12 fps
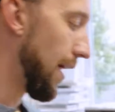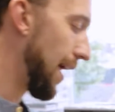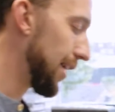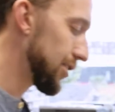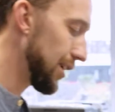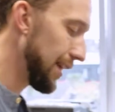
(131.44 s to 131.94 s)

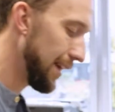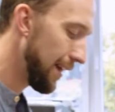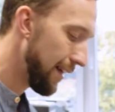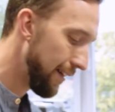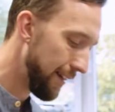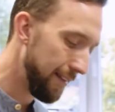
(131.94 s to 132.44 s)
actually,
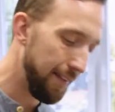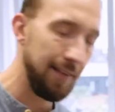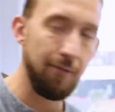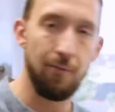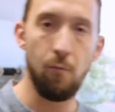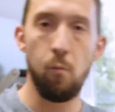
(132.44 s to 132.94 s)

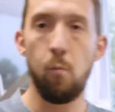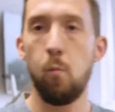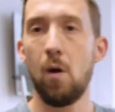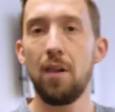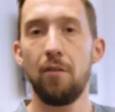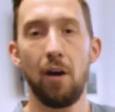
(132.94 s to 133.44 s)
this
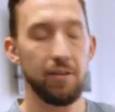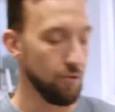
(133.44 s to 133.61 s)
will not